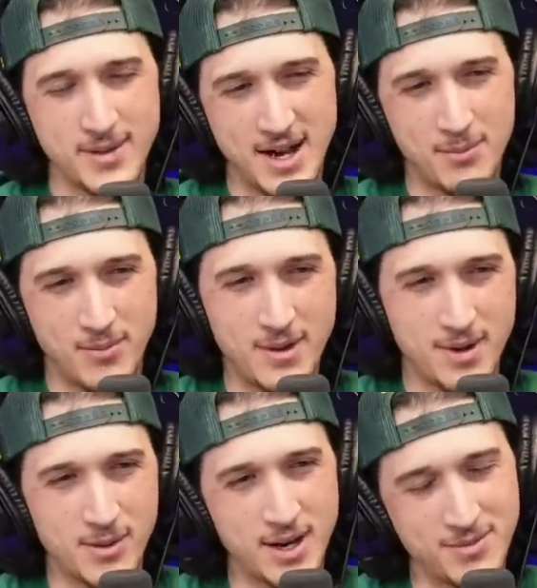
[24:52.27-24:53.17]
mean, i
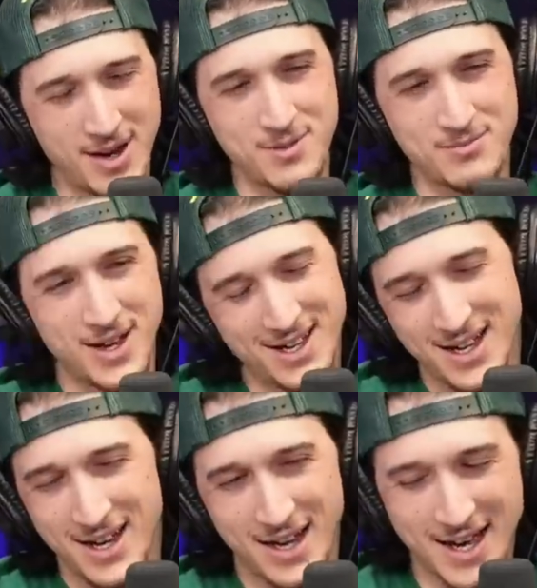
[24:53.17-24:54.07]
okay,
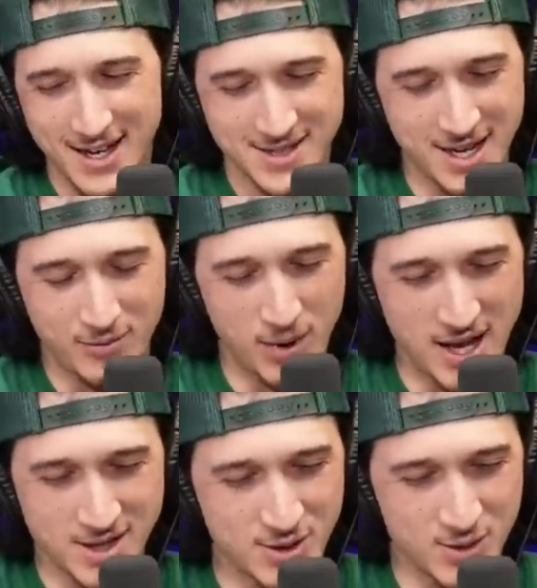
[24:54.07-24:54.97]
I, I, can't say if
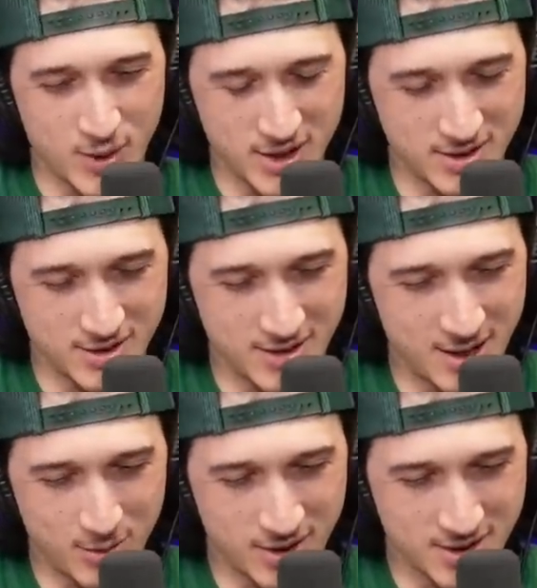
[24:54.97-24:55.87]
black toe is racist or
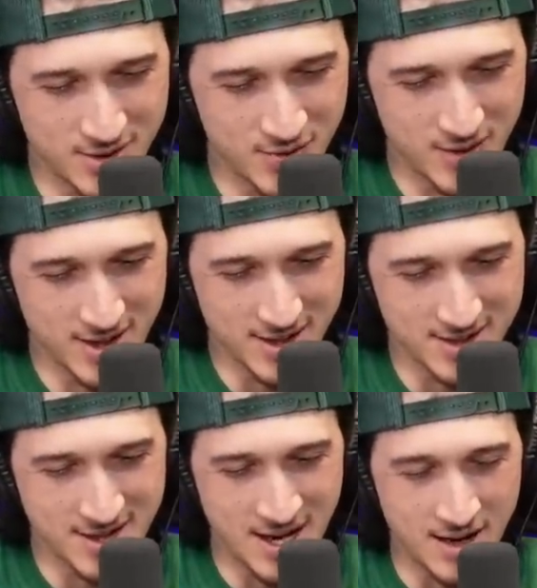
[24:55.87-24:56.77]
not because I just feel like it's
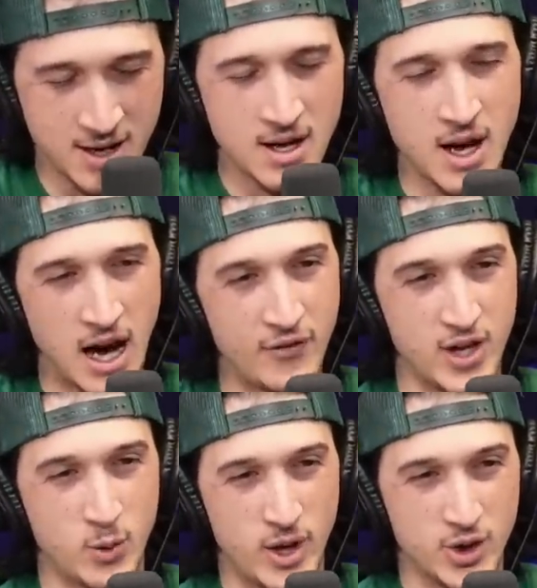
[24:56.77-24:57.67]
not. I feel
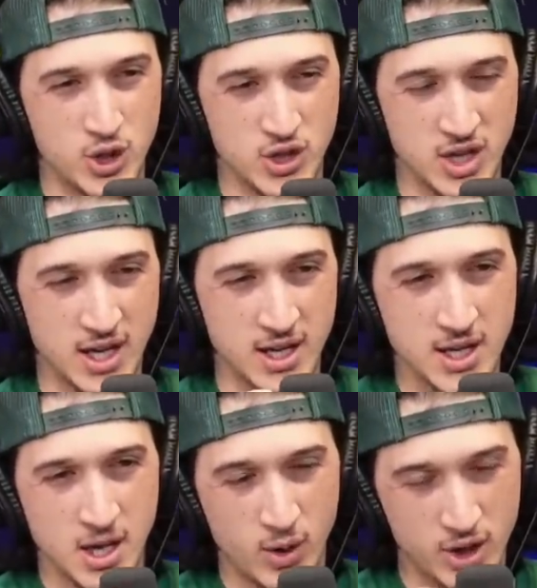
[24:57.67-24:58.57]
like we could just like
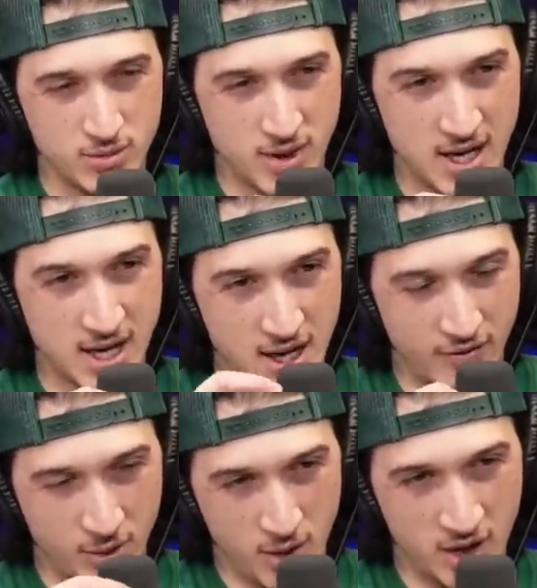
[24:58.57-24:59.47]
we could. I could have
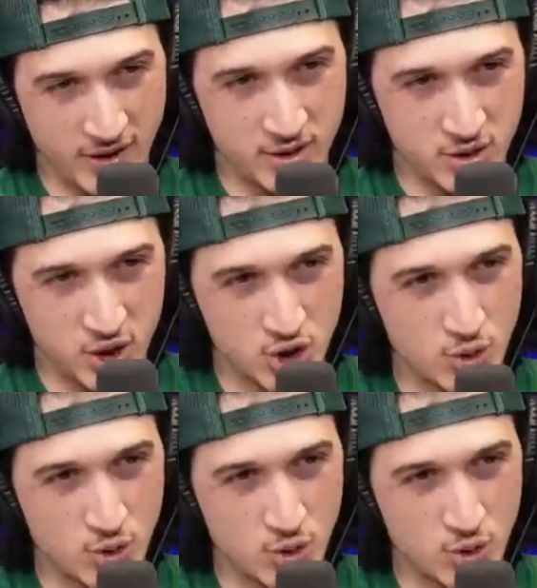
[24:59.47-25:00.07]
Amon like just